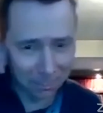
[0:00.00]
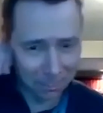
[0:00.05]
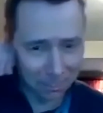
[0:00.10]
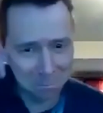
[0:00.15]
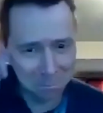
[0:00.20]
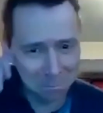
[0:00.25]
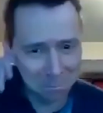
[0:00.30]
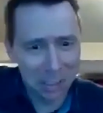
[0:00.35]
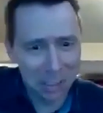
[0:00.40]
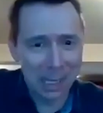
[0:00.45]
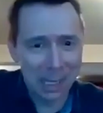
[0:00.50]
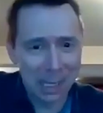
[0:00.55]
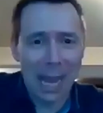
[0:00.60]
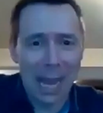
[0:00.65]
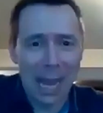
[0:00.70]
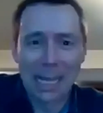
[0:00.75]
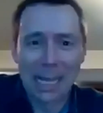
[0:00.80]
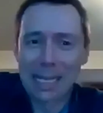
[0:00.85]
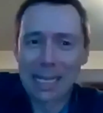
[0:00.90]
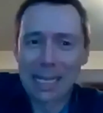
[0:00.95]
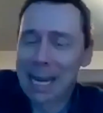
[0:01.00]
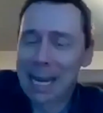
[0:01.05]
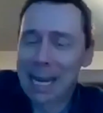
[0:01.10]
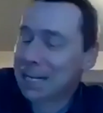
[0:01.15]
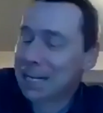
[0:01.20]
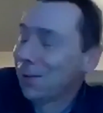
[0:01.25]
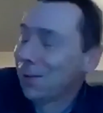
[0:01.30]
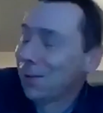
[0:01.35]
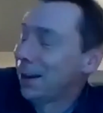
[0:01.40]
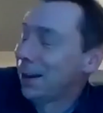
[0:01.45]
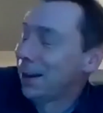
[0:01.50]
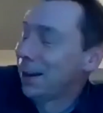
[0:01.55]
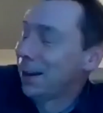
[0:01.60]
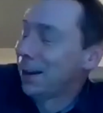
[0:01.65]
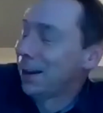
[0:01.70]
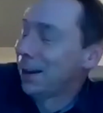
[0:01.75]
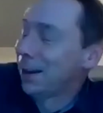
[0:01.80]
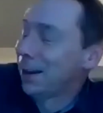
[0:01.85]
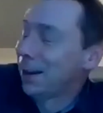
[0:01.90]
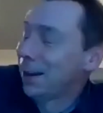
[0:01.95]
admitting that at the end
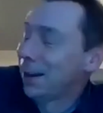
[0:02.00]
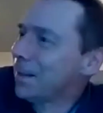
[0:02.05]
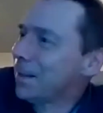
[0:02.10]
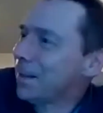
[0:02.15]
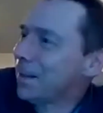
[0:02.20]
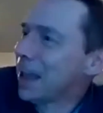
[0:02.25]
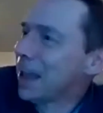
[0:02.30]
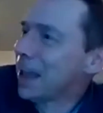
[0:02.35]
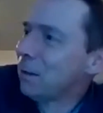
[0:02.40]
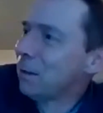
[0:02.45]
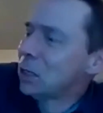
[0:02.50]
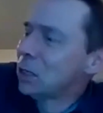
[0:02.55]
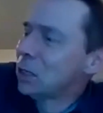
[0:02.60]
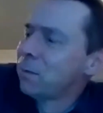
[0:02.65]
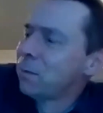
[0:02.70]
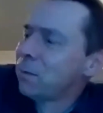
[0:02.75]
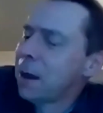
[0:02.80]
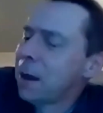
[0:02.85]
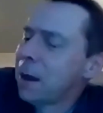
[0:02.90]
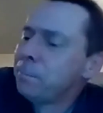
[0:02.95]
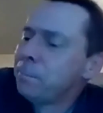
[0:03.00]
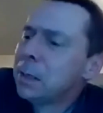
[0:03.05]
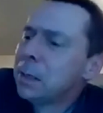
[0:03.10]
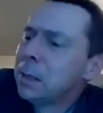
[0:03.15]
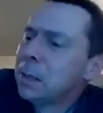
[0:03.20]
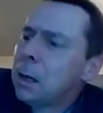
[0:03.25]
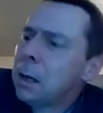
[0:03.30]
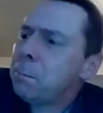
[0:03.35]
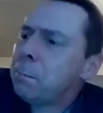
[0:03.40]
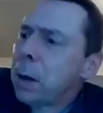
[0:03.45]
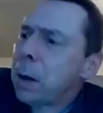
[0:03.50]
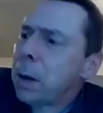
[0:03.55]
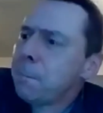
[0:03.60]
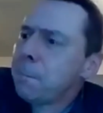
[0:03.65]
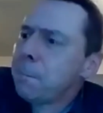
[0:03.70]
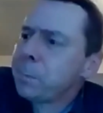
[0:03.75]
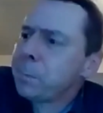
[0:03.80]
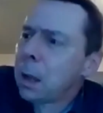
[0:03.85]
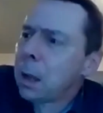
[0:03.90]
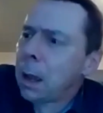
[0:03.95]
of this event. But
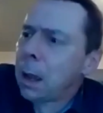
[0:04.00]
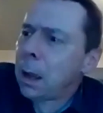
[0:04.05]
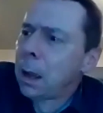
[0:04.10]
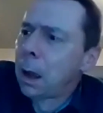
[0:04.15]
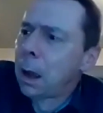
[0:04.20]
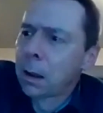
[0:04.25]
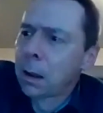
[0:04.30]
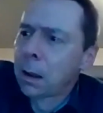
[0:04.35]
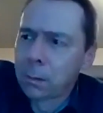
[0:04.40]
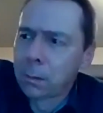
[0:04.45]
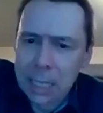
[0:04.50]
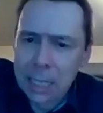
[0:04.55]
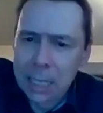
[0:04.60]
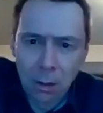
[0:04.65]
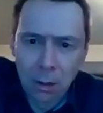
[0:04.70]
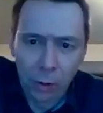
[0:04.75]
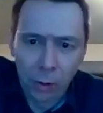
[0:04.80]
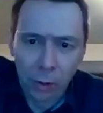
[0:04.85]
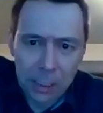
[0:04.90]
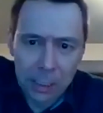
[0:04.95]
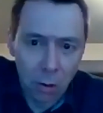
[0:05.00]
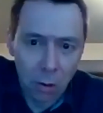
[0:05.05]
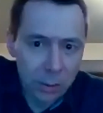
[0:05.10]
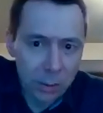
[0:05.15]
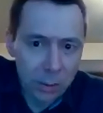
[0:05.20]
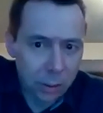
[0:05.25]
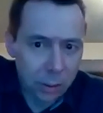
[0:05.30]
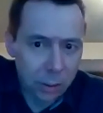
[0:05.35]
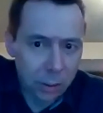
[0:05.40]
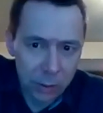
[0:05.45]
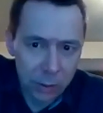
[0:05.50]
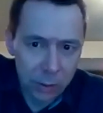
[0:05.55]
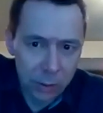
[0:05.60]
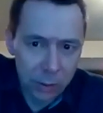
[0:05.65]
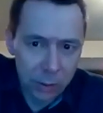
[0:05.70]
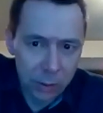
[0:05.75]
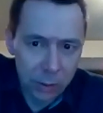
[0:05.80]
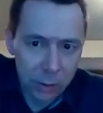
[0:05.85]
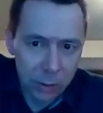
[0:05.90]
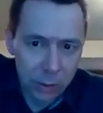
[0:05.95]
I was there 1990 to
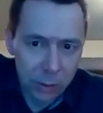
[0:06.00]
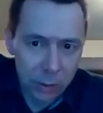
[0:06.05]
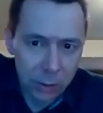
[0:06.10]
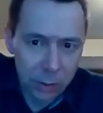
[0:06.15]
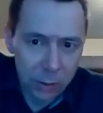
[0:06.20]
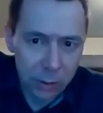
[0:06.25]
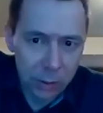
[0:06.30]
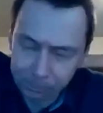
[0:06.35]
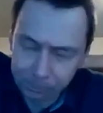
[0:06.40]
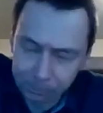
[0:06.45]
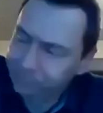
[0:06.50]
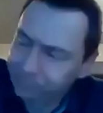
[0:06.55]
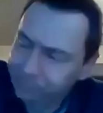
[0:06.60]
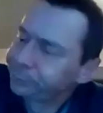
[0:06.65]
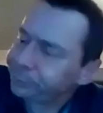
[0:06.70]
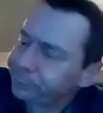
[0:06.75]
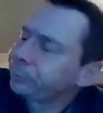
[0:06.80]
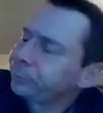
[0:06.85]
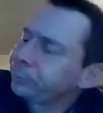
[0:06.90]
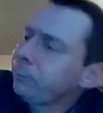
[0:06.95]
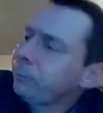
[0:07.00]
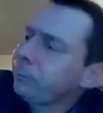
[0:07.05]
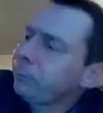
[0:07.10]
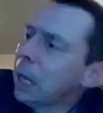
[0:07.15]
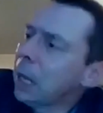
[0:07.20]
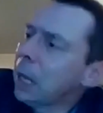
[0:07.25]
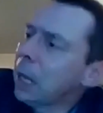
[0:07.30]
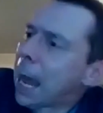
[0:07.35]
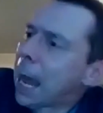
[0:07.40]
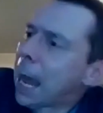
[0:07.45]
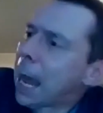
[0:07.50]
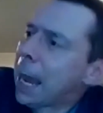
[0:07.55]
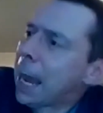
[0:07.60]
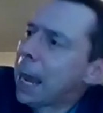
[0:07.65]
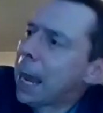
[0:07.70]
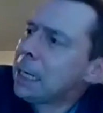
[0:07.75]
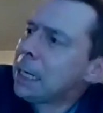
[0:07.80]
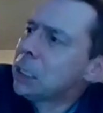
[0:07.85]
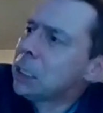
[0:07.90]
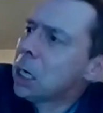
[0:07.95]
1993. And
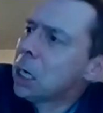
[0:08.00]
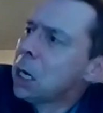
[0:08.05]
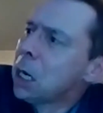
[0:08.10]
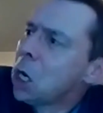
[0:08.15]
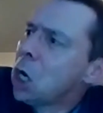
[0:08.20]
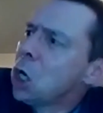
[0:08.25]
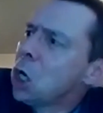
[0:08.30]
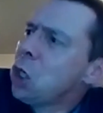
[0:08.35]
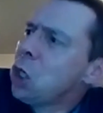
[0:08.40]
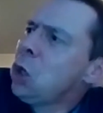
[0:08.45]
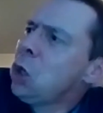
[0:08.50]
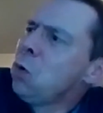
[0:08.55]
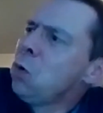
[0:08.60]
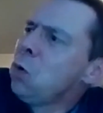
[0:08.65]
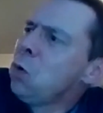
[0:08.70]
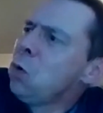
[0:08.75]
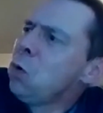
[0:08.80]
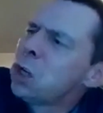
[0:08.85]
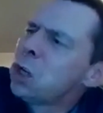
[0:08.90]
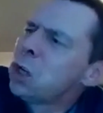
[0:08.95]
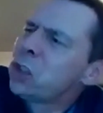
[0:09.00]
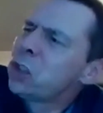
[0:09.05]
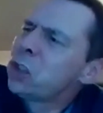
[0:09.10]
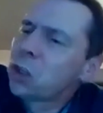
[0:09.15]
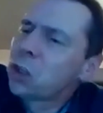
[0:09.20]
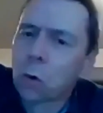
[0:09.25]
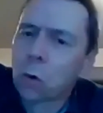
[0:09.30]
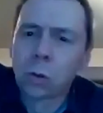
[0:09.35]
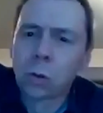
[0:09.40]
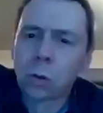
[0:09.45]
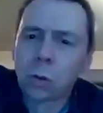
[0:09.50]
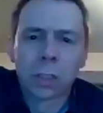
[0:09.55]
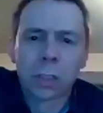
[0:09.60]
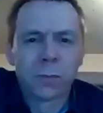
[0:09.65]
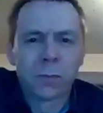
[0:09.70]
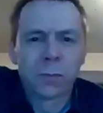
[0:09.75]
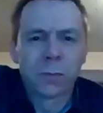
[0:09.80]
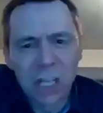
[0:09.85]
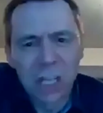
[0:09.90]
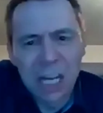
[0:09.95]
you could sort of
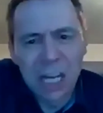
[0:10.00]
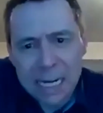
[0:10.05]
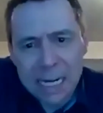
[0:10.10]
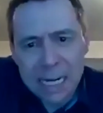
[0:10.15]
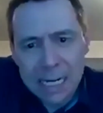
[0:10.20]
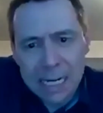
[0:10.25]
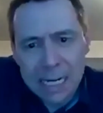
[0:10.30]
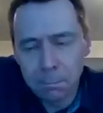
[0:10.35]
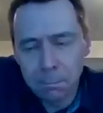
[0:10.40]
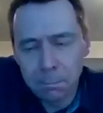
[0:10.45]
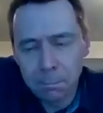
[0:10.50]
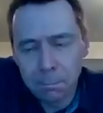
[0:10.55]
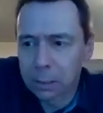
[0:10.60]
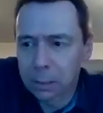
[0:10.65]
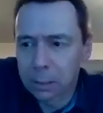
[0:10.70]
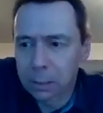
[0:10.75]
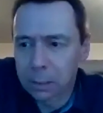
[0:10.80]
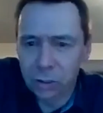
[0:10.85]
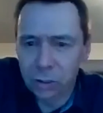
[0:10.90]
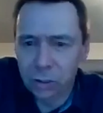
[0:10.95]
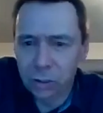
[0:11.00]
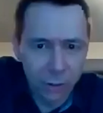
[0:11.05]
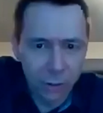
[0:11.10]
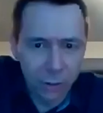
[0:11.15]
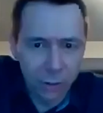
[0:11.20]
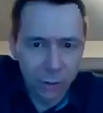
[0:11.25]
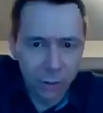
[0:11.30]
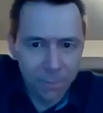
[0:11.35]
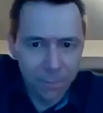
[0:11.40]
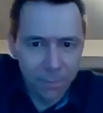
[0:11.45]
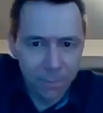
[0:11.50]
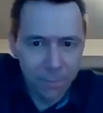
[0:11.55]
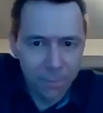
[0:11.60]
see, because technology was very